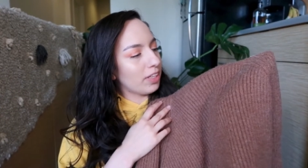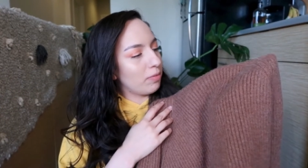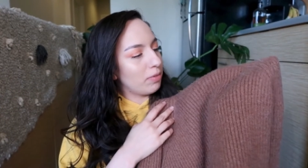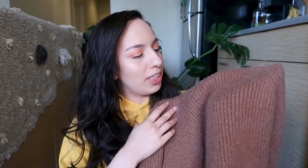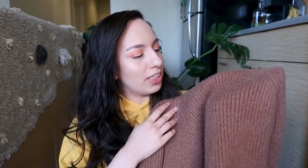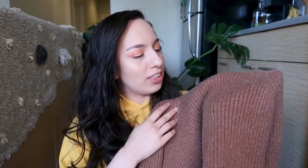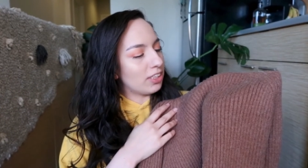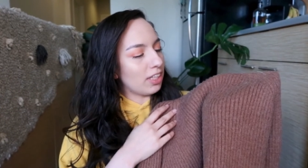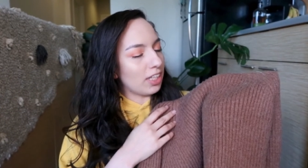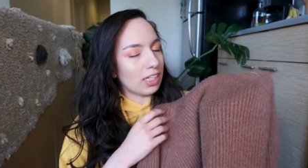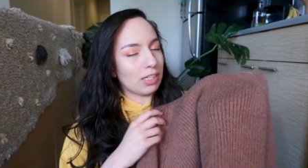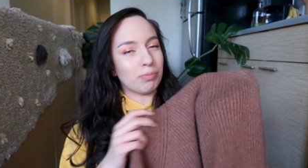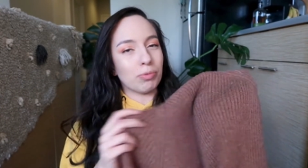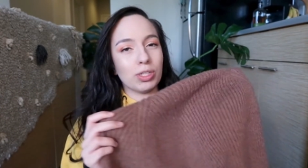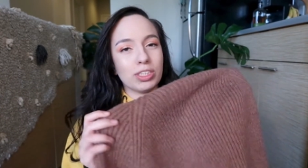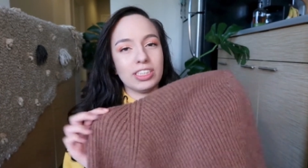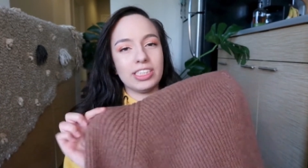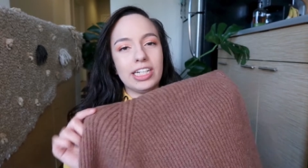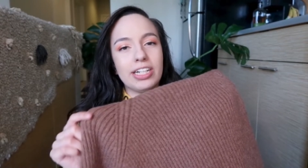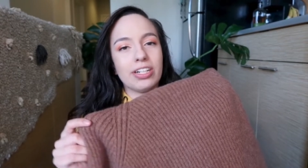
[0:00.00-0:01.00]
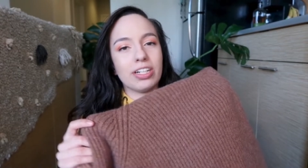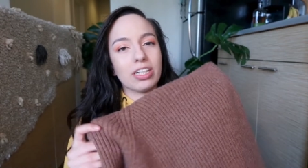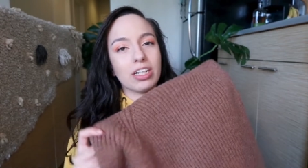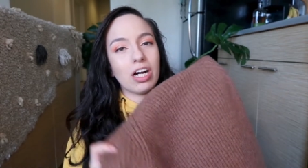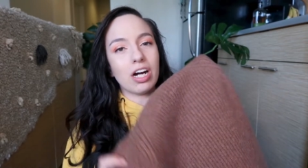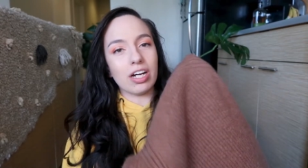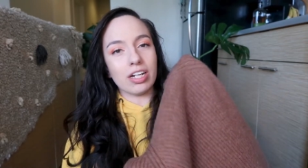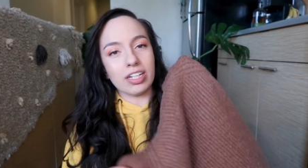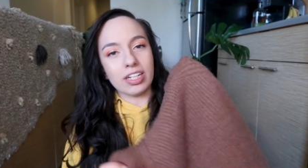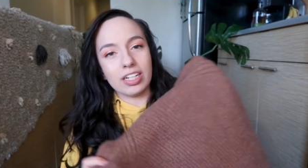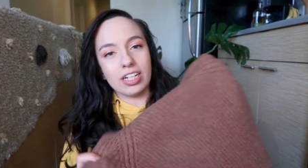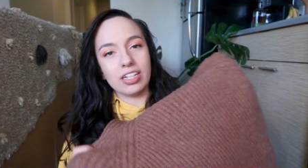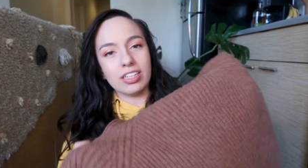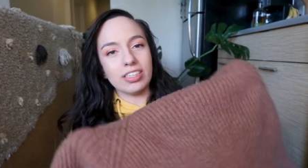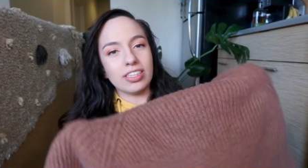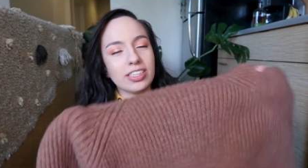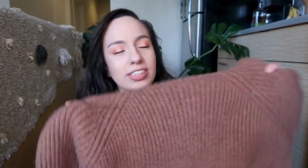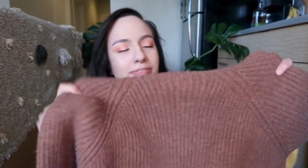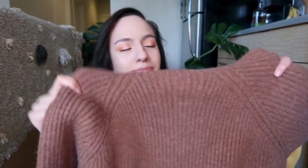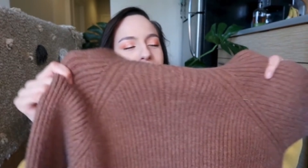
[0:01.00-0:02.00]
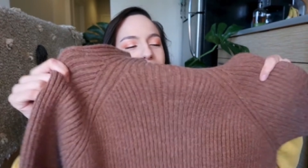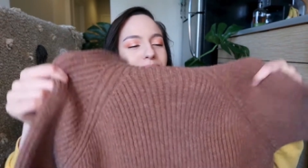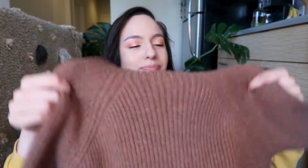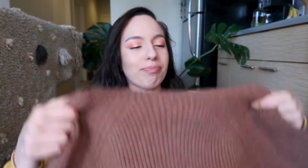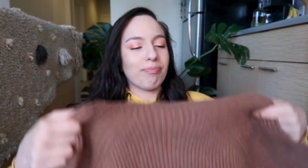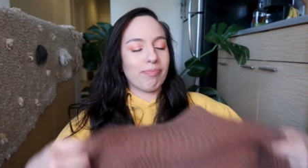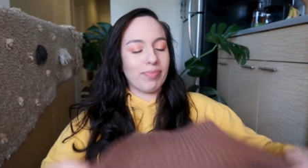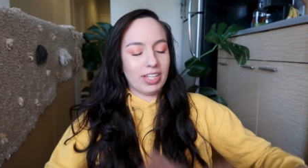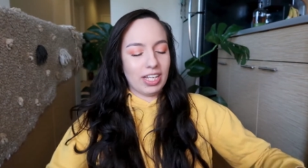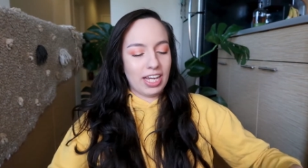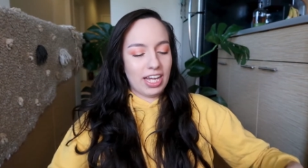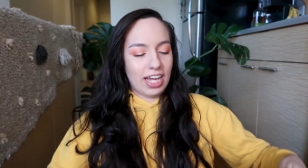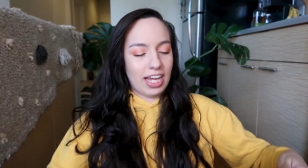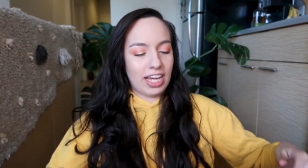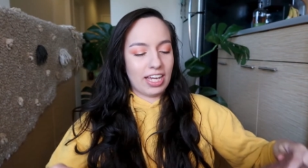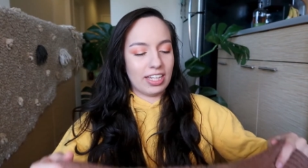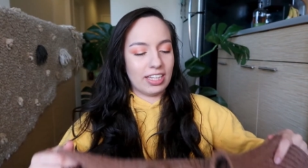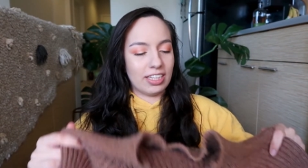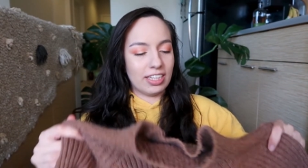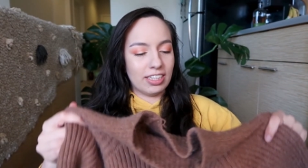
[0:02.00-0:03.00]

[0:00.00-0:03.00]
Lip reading: into like a more terracotta color. And